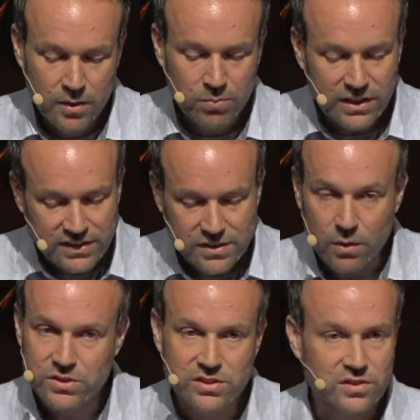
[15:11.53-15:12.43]
Please know
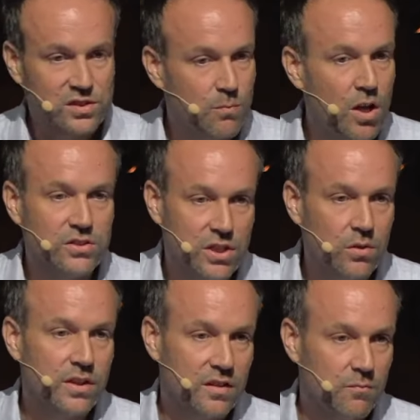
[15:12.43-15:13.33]
it's just a small
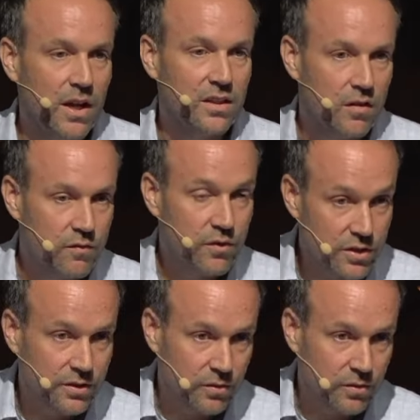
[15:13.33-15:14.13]
token of my love for you.